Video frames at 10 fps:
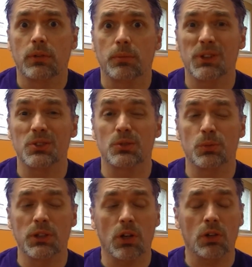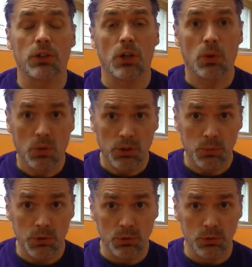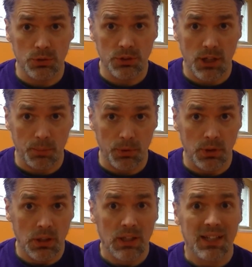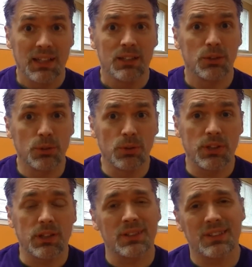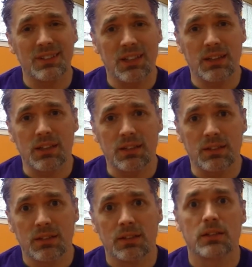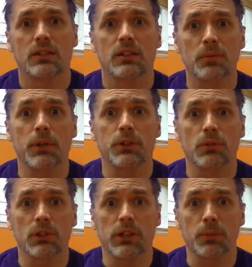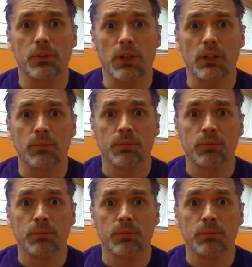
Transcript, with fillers: Because we all know that when you lose your temper, you do things and say things that make you really upset.